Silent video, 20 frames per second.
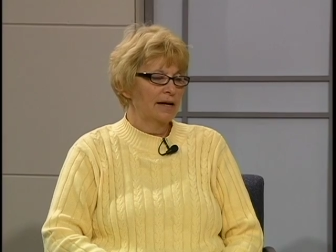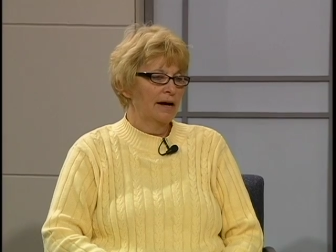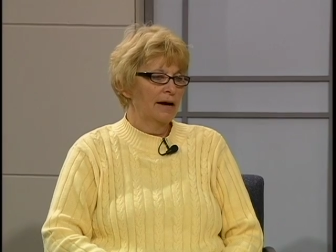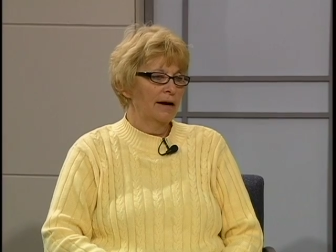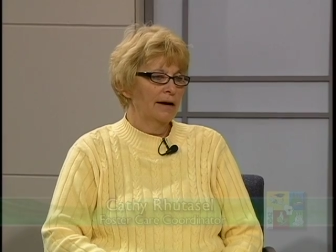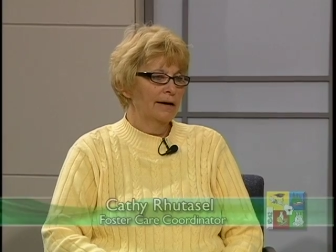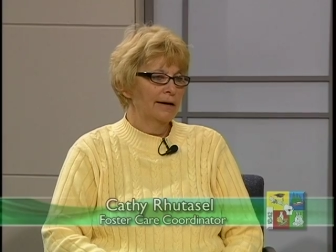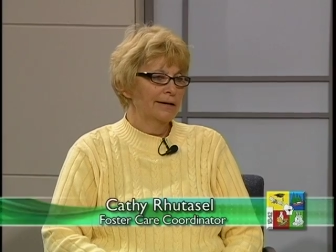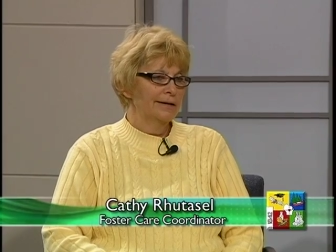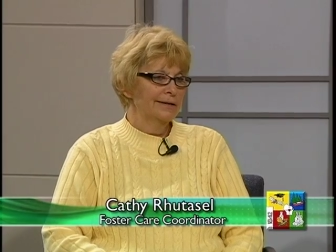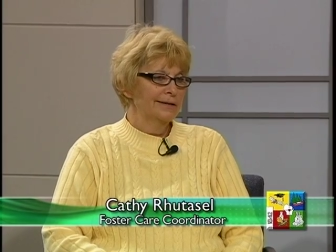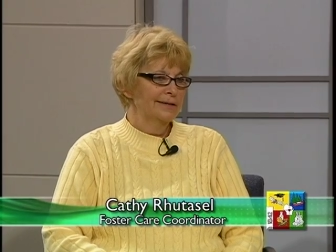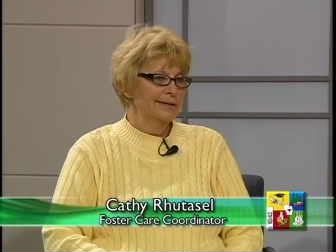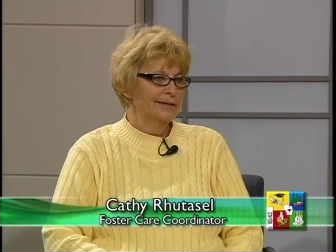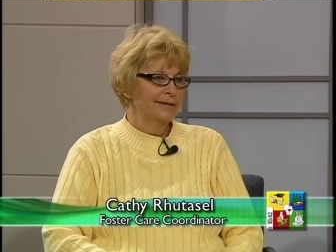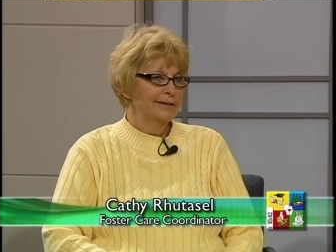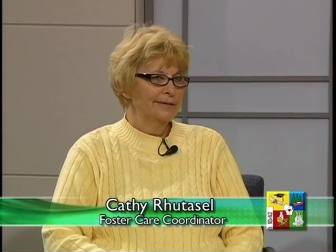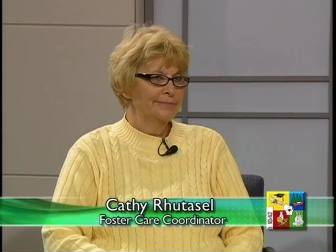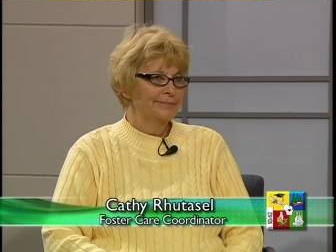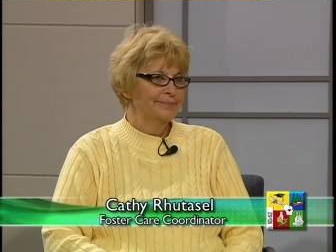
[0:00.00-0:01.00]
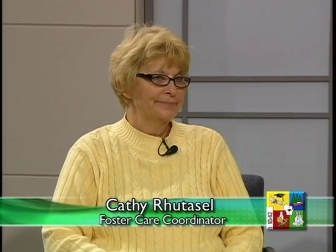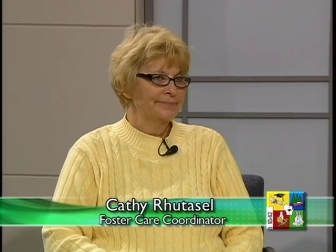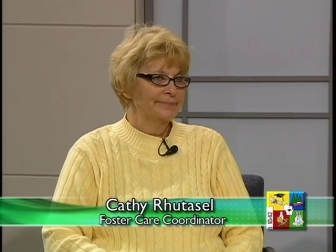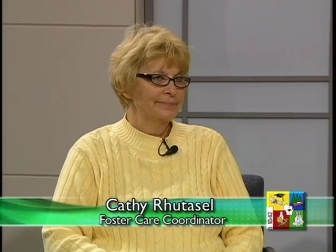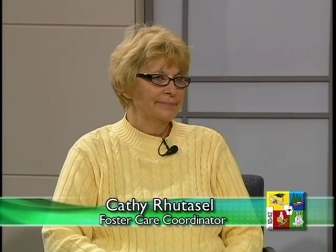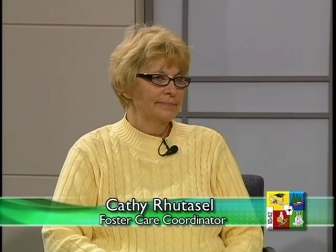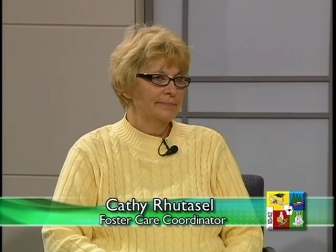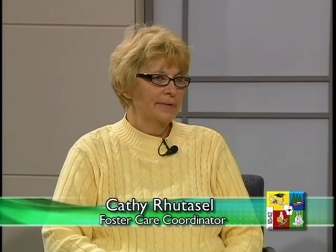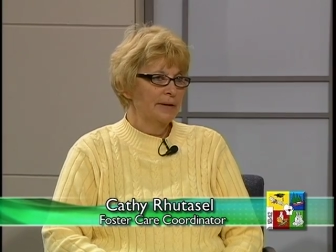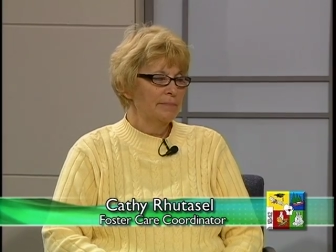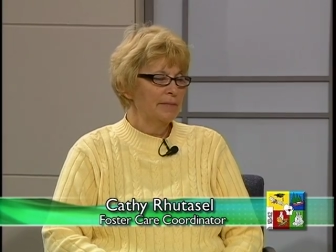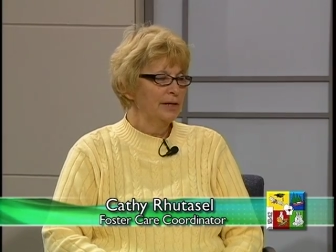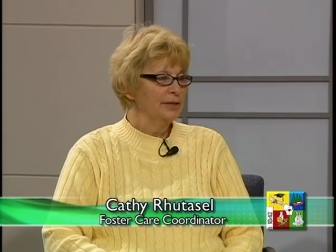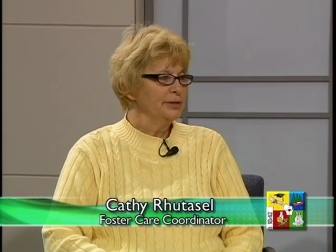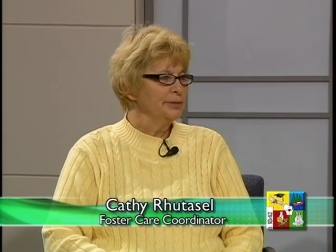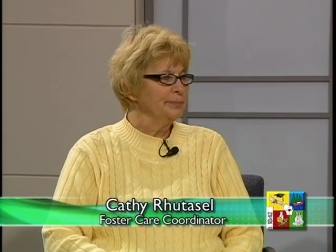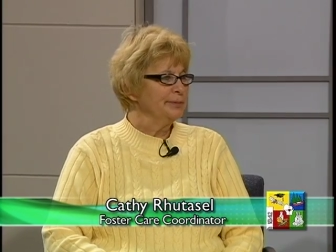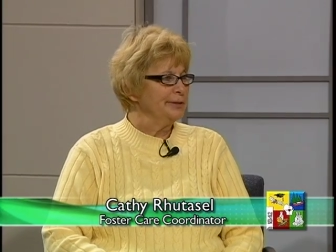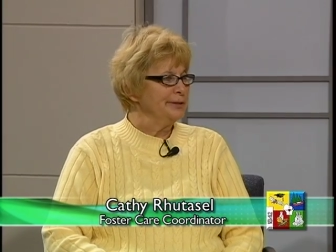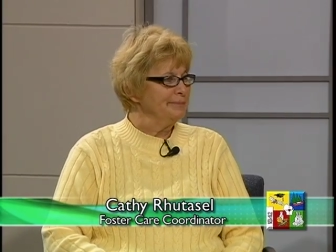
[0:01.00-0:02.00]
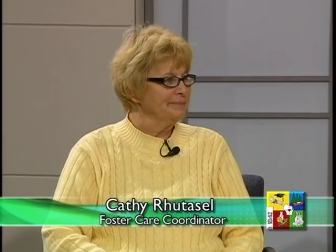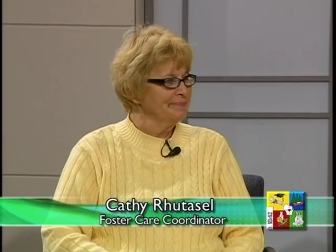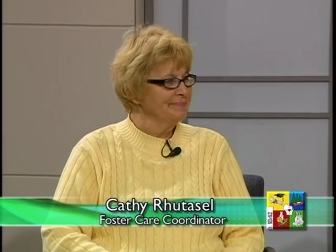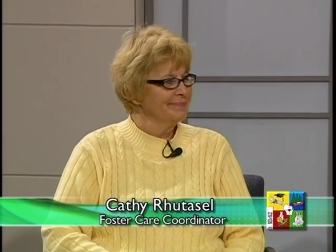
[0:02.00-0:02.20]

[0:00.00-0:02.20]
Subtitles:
are multiple.